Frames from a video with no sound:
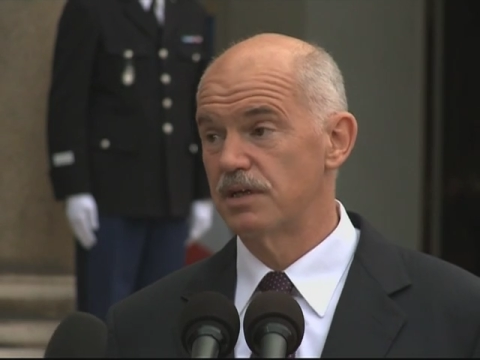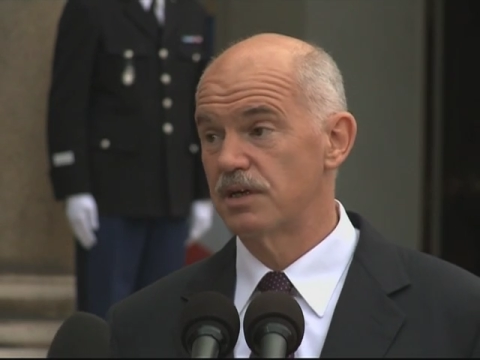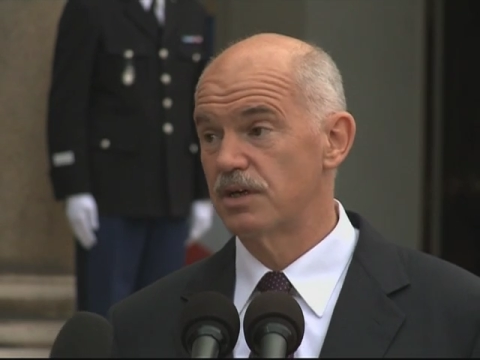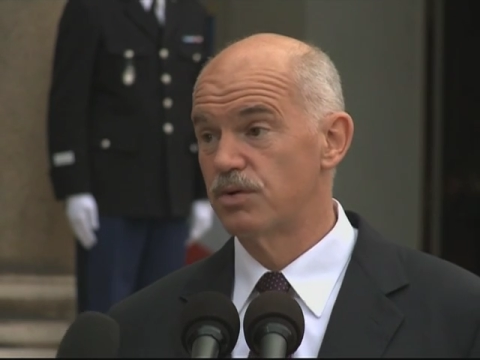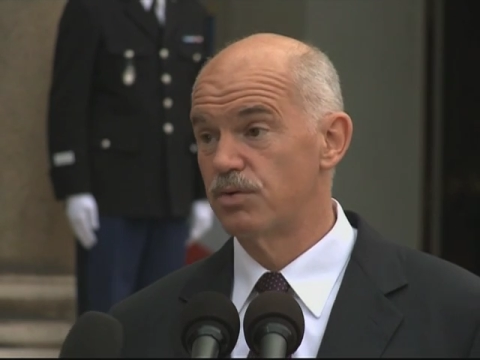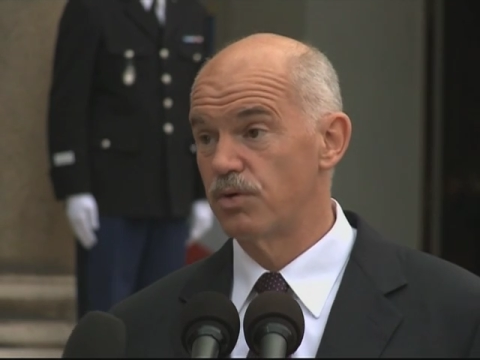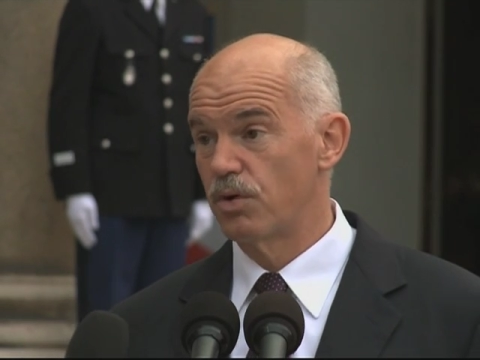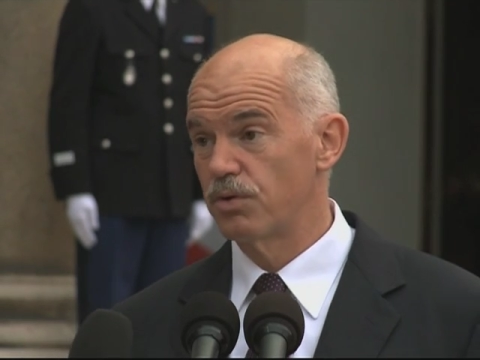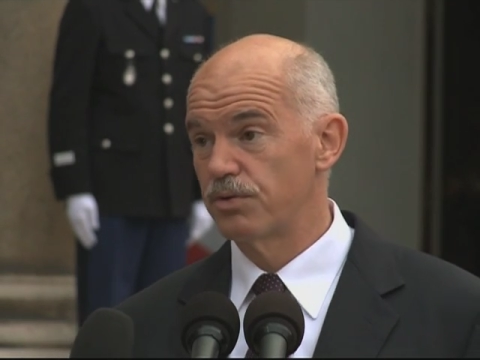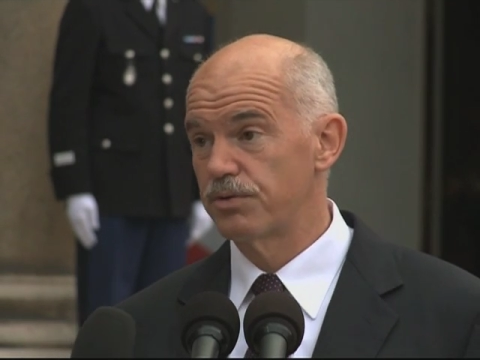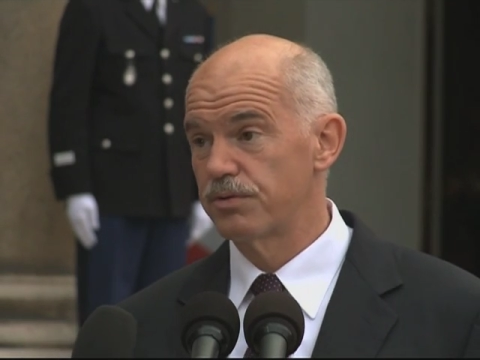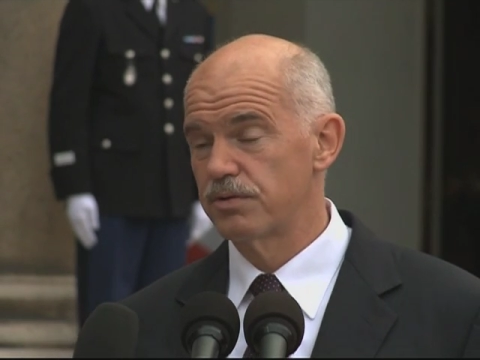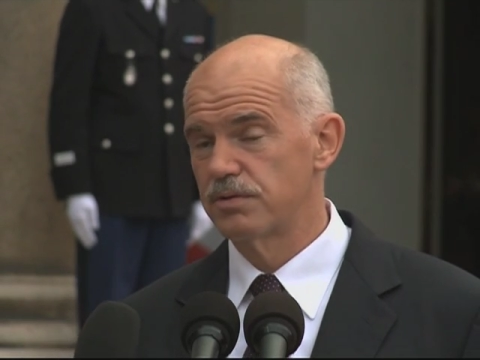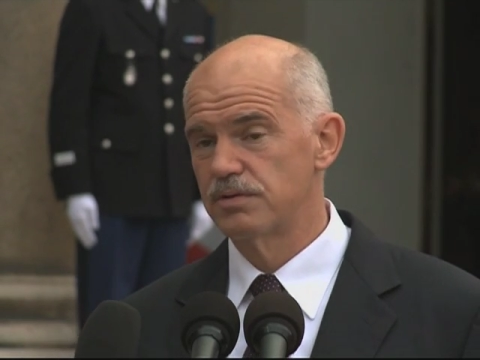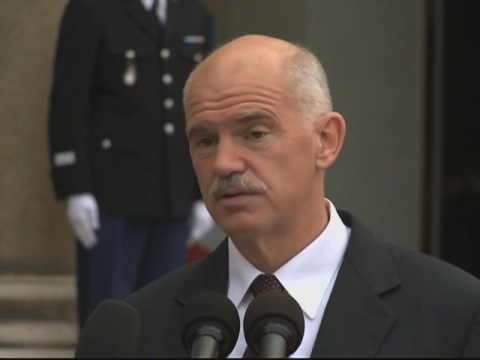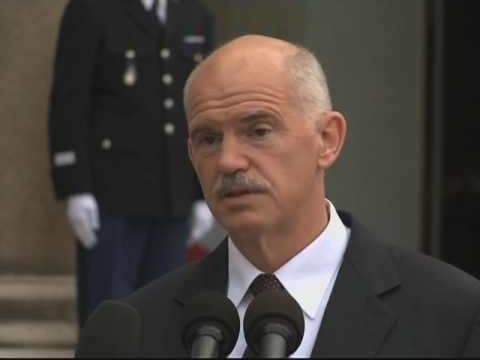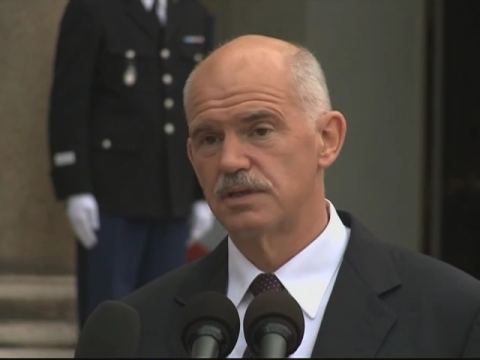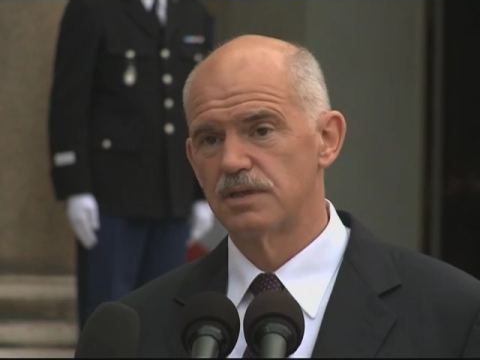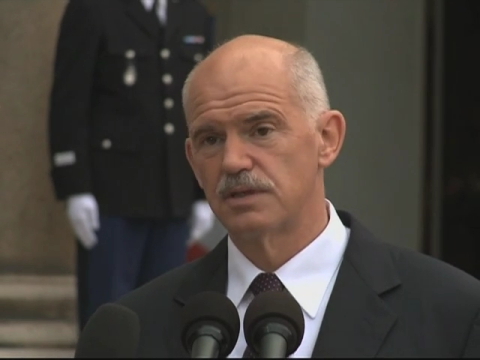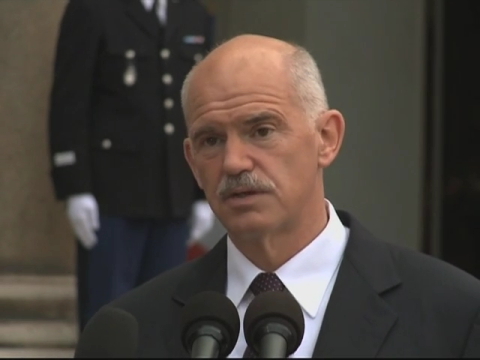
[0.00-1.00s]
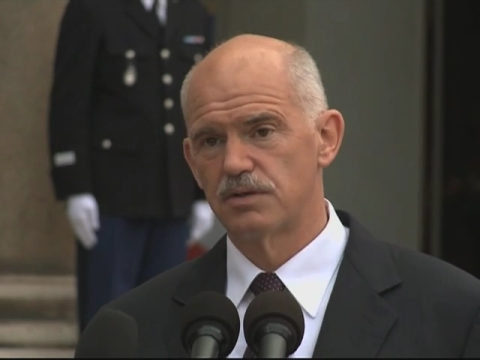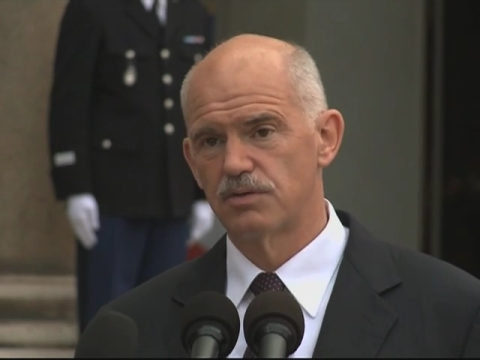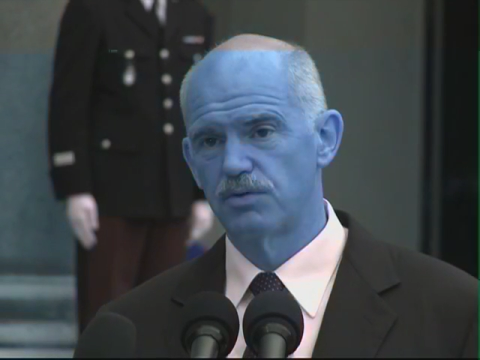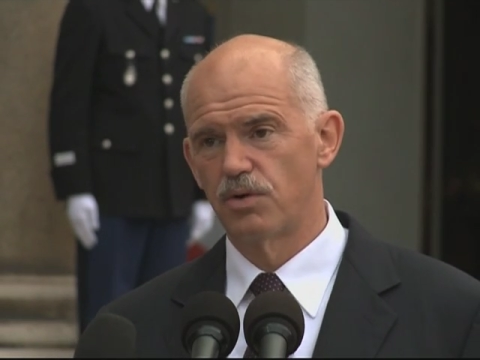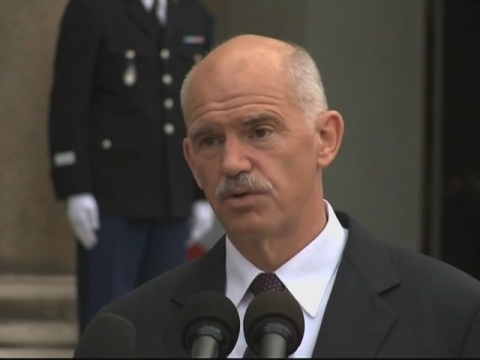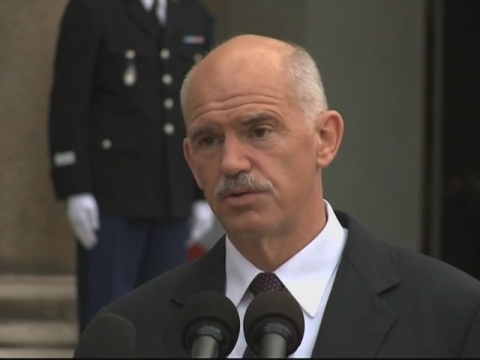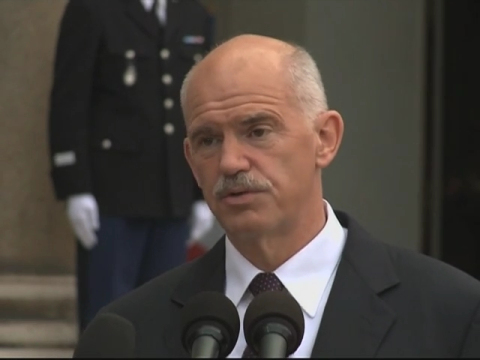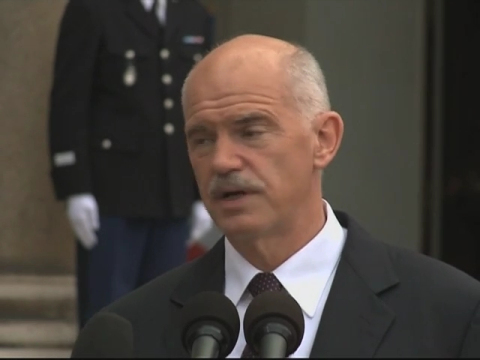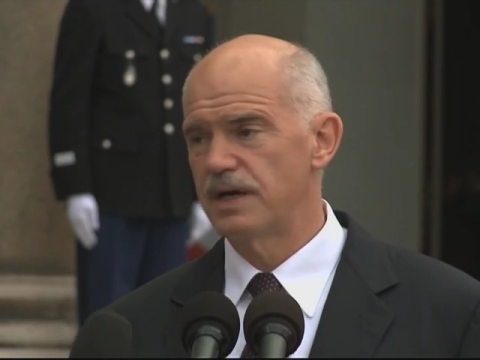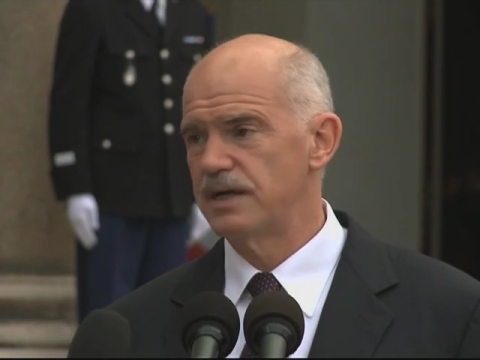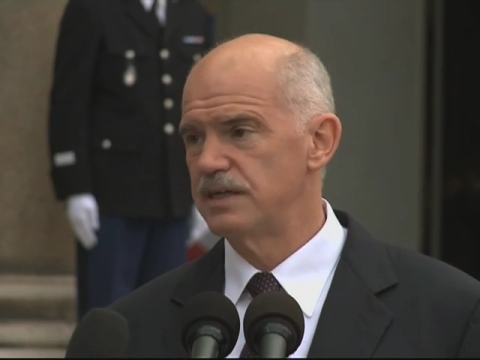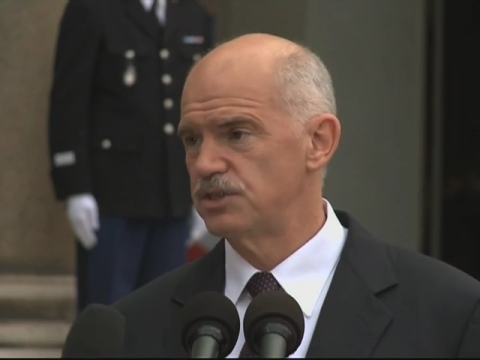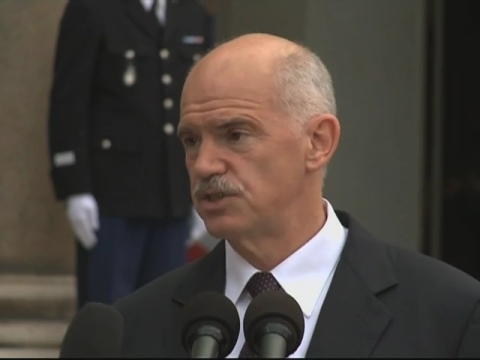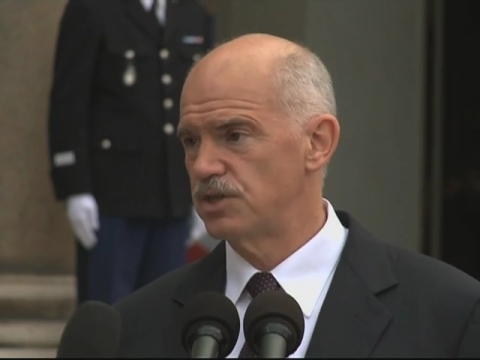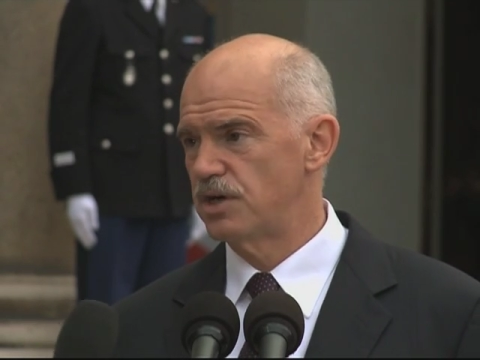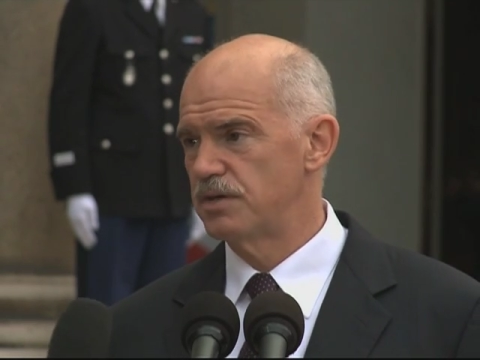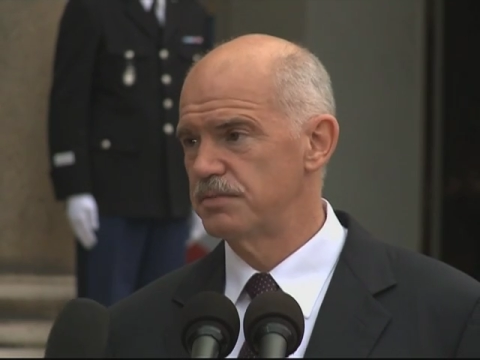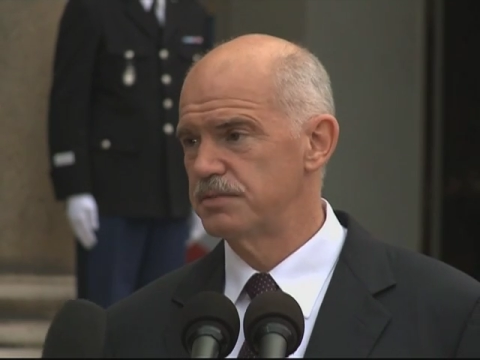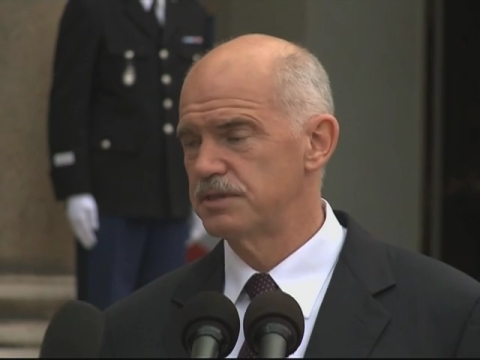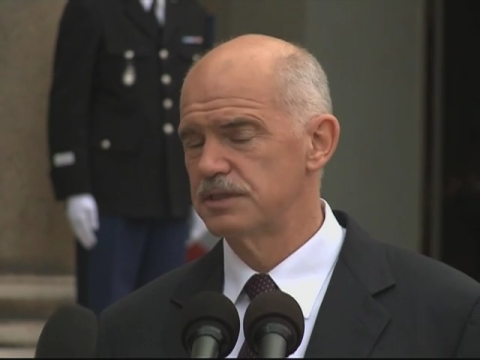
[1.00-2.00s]
growth and
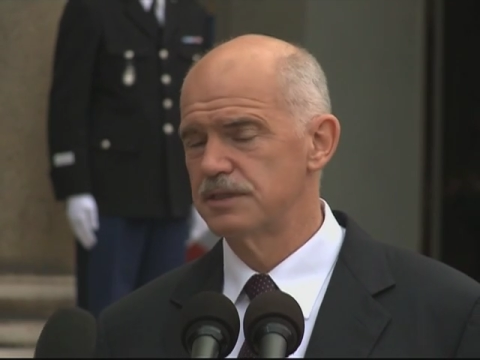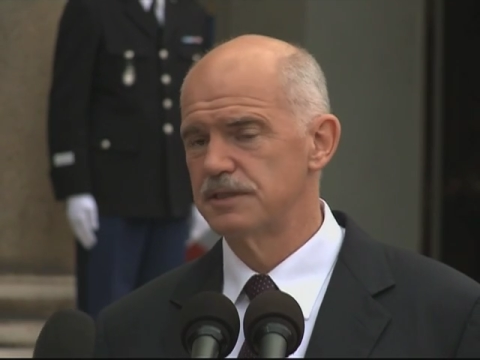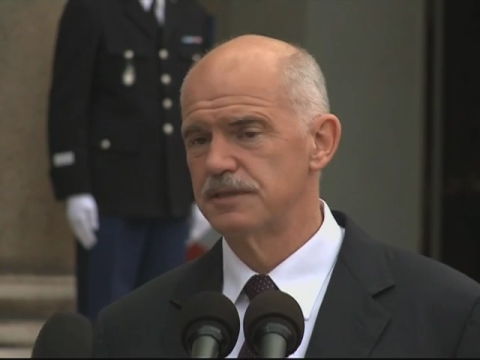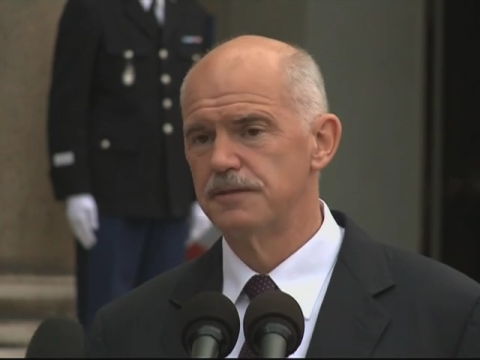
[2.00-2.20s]
jobs.